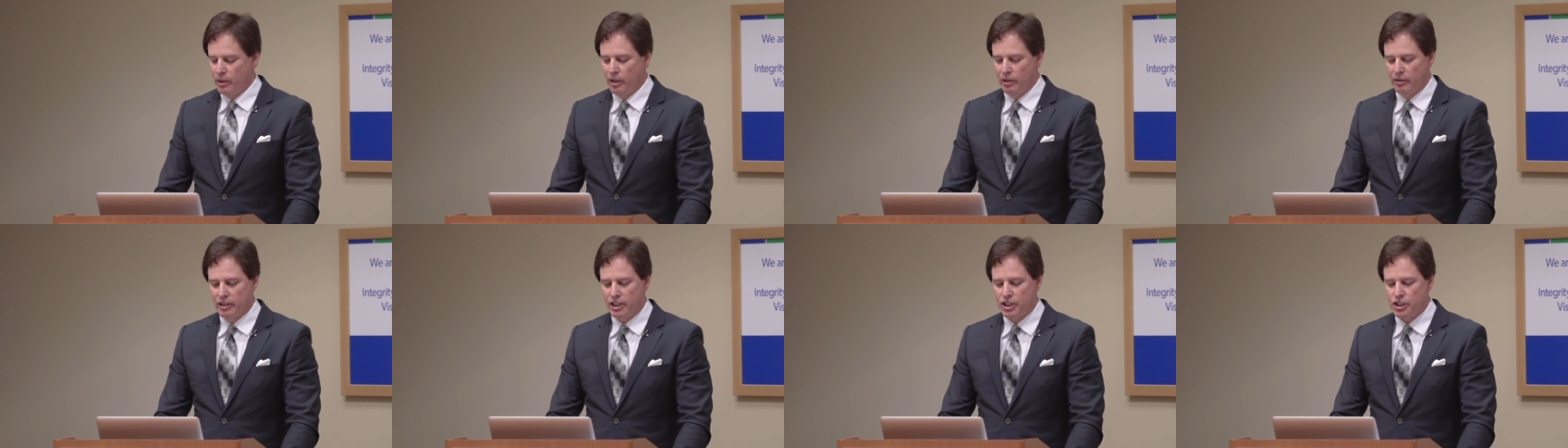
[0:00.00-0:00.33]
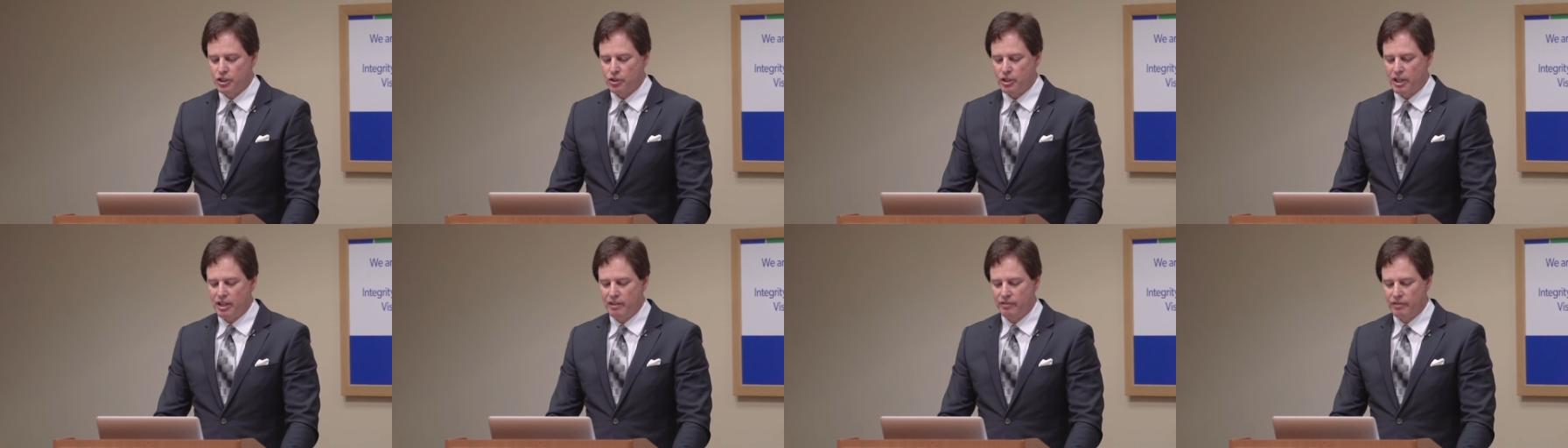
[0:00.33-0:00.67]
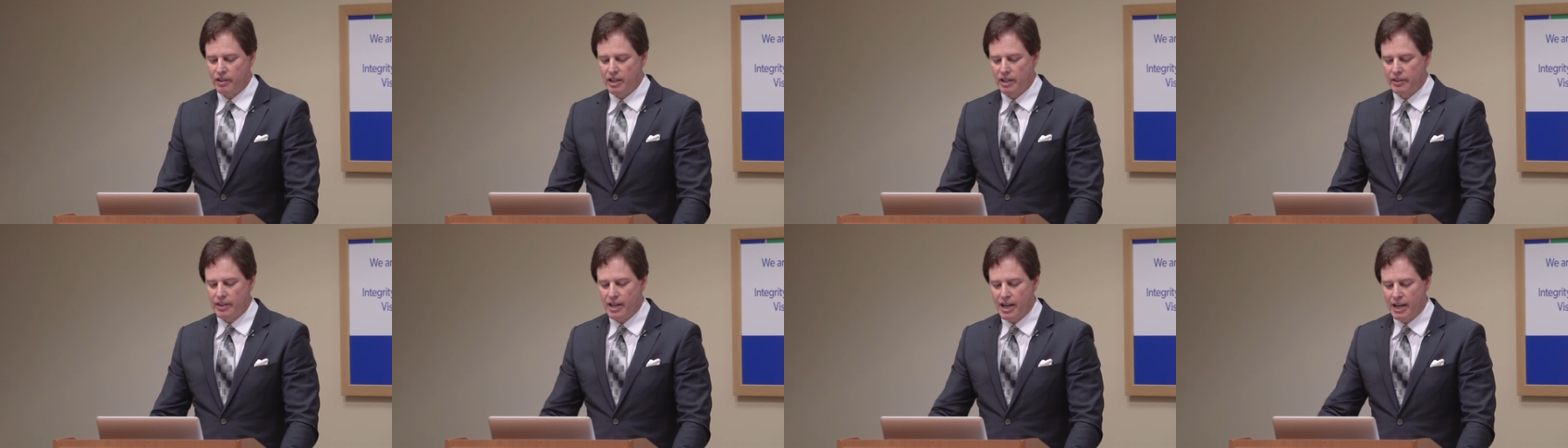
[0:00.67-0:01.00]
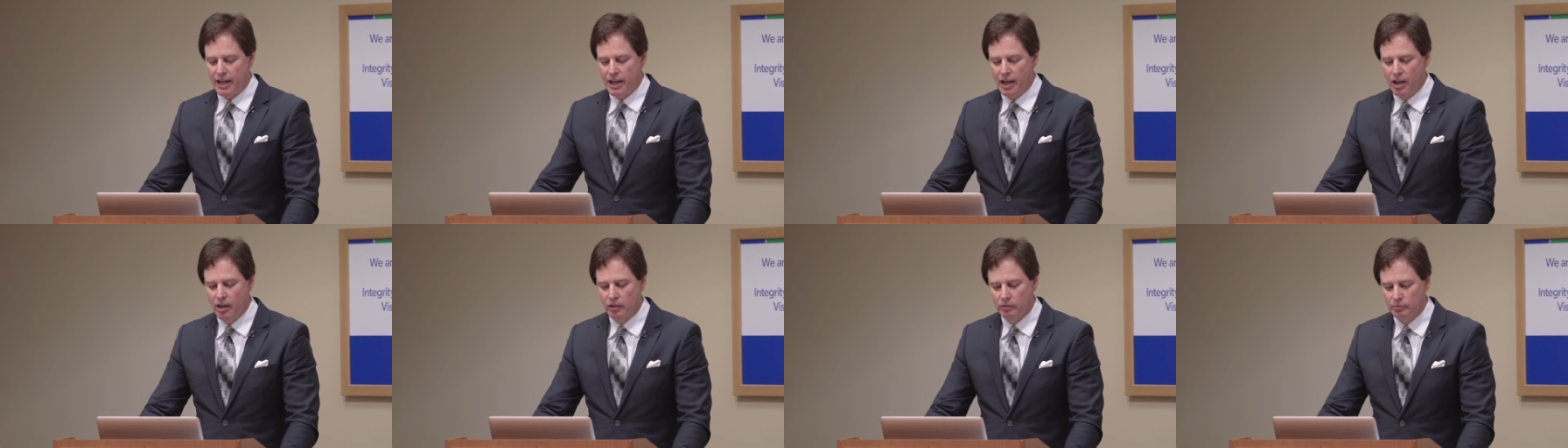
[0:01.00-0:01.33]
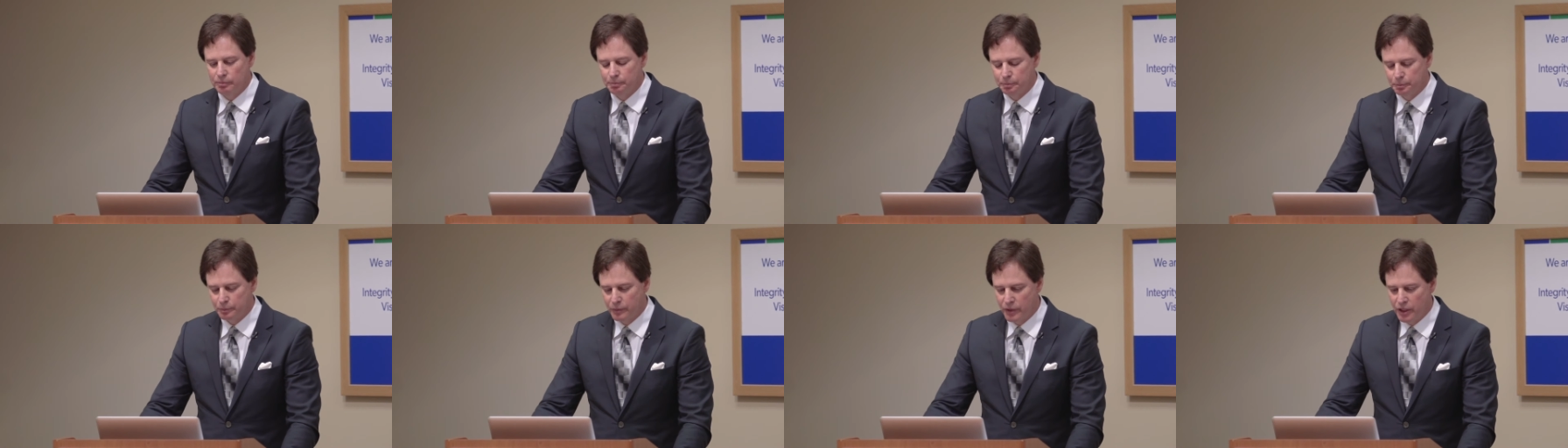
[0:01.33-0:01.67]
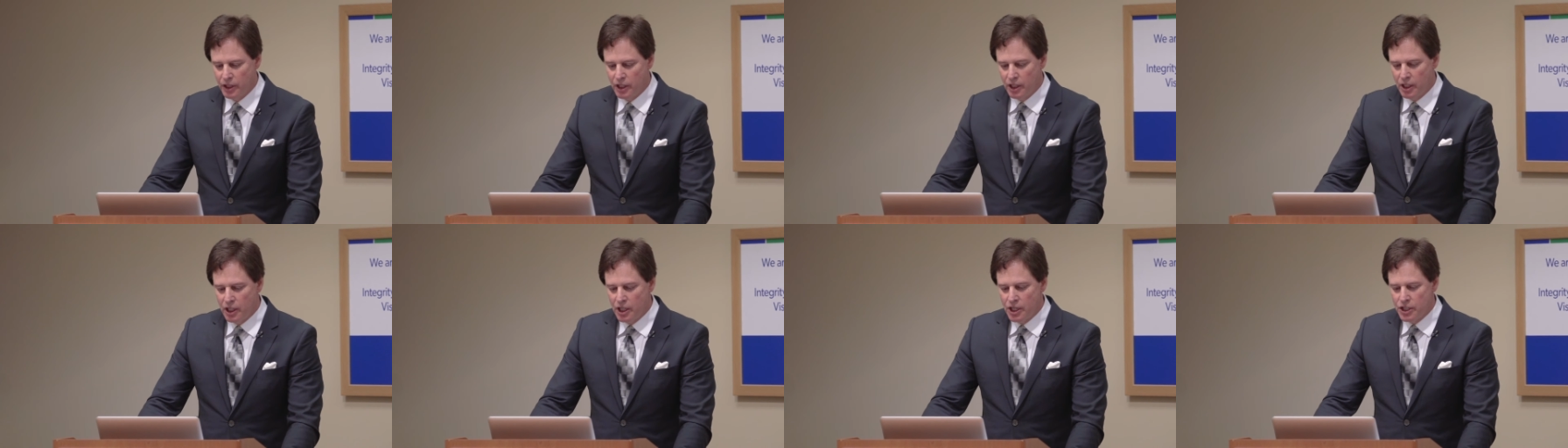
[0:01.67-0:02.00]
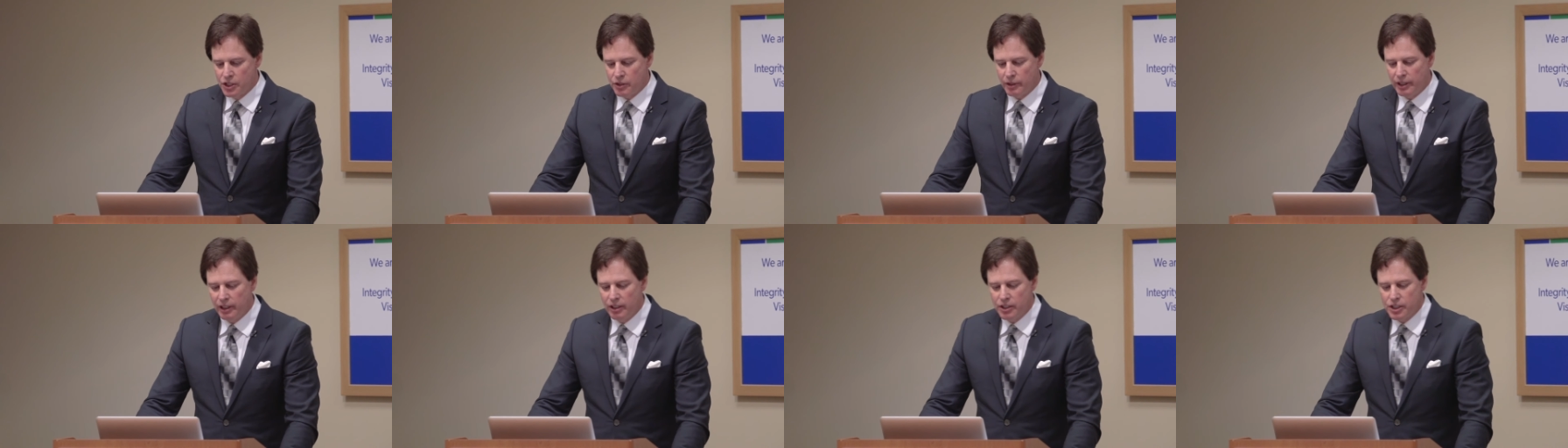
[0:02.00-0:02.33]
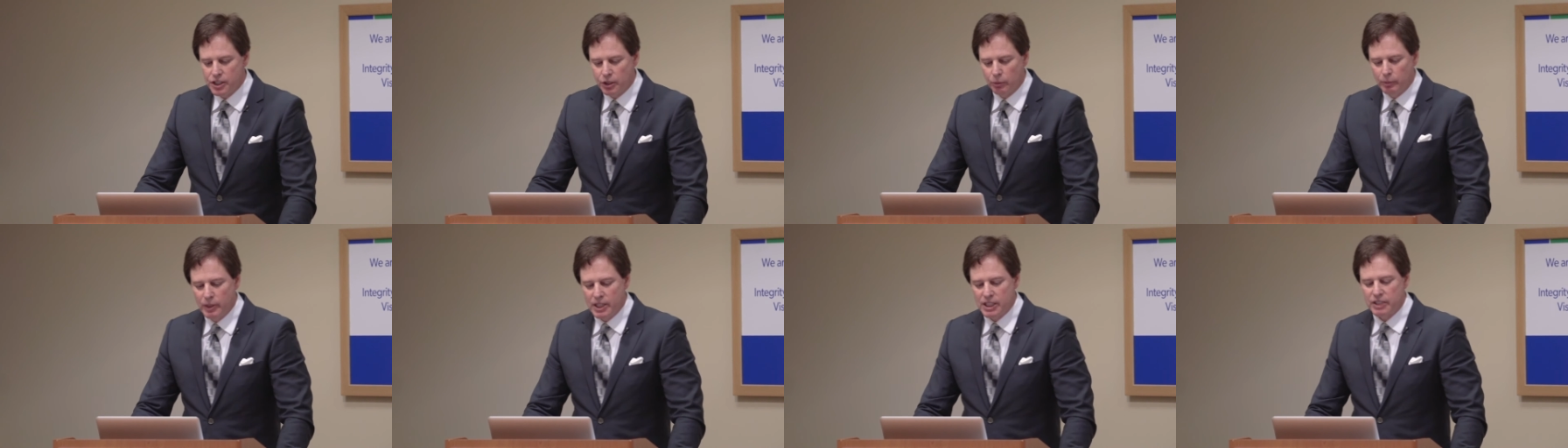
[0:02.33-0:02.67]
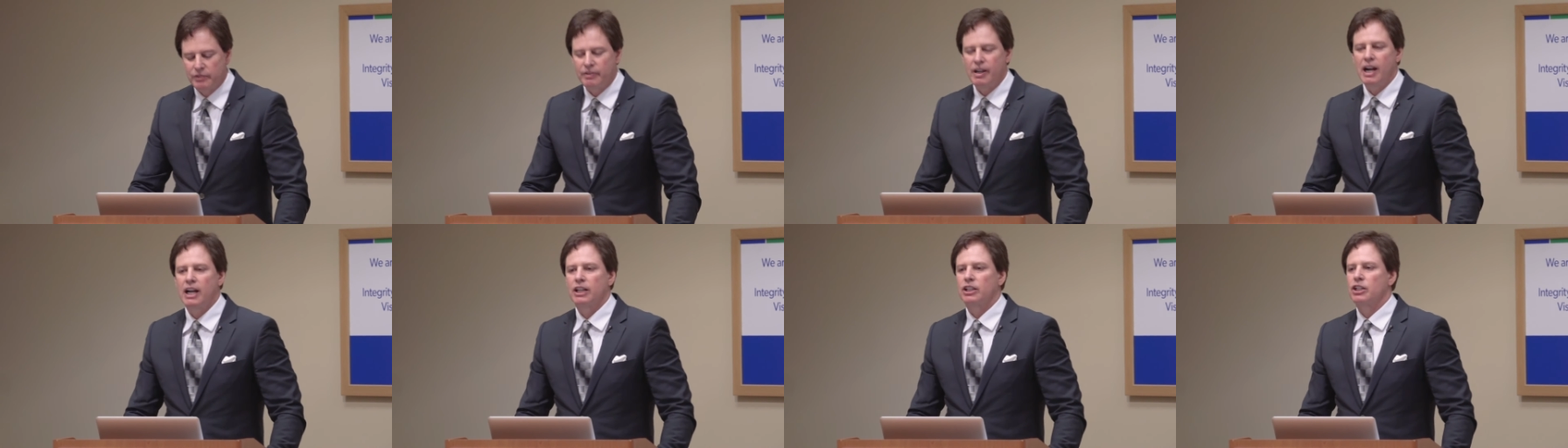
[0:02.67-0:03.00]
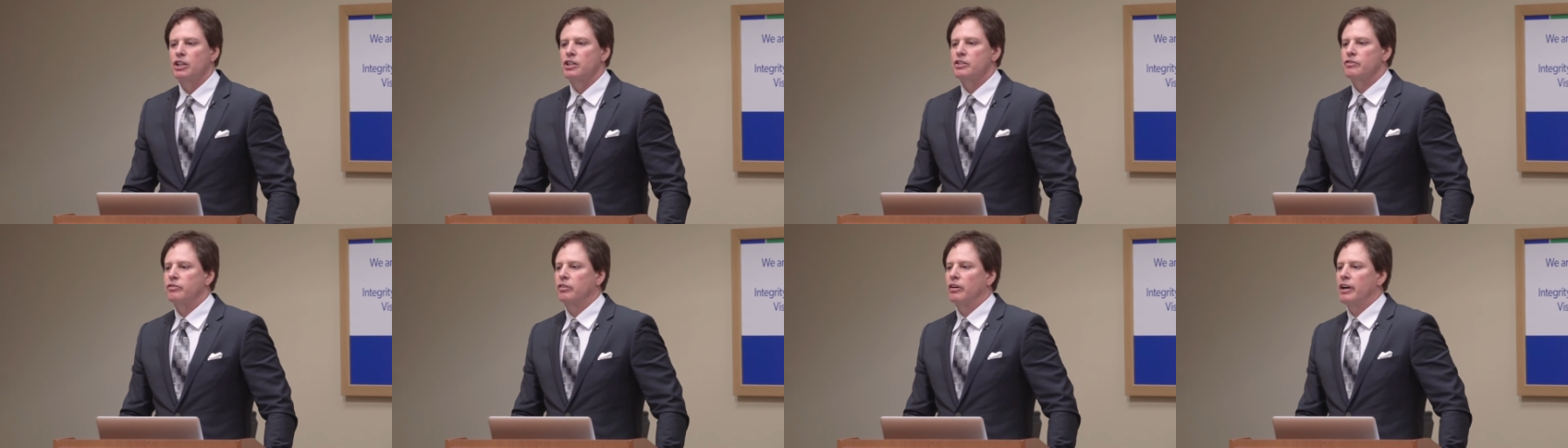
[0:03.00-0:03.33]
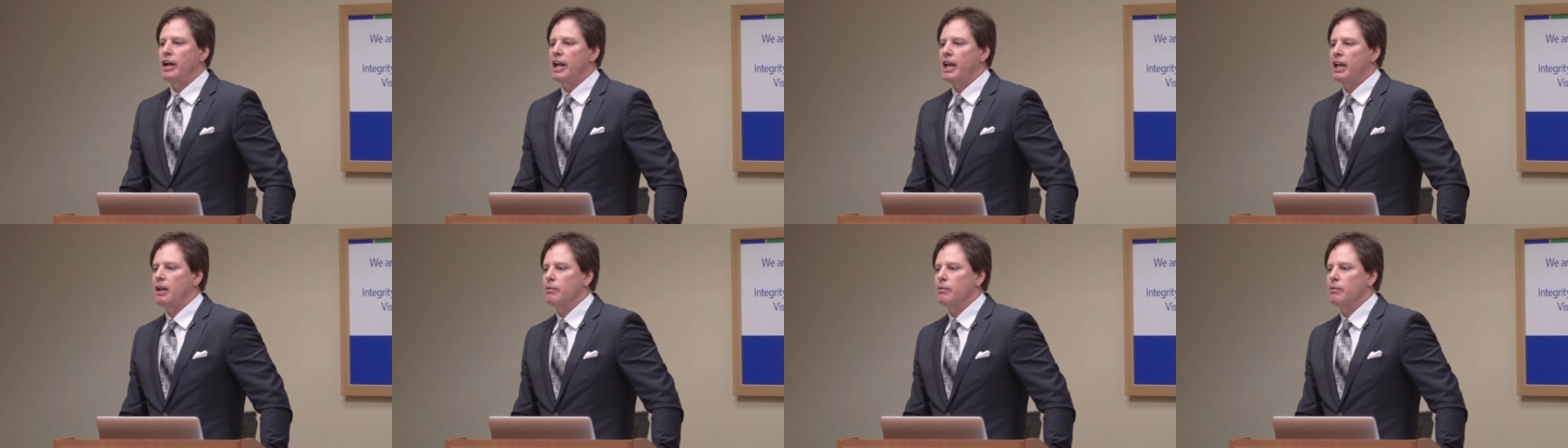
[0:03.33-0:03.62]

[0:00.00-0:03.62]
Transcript: Well, let's try to find that out. So here's the risk factors for